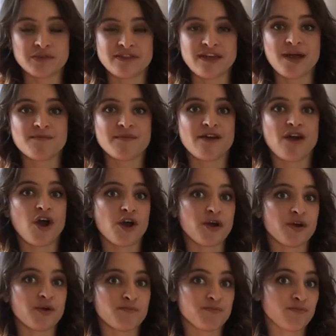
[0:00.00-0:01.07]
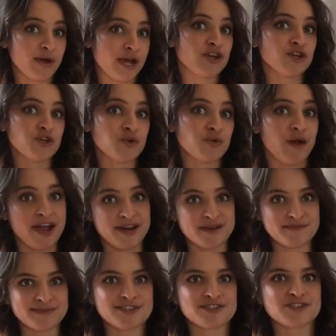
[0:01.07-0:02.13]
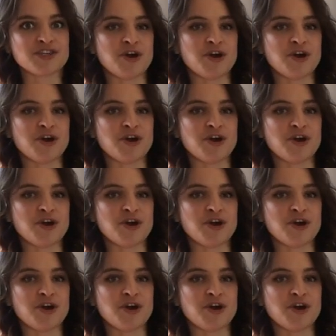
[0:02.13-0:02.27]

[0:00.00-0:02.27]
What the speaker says: with them are brand new items.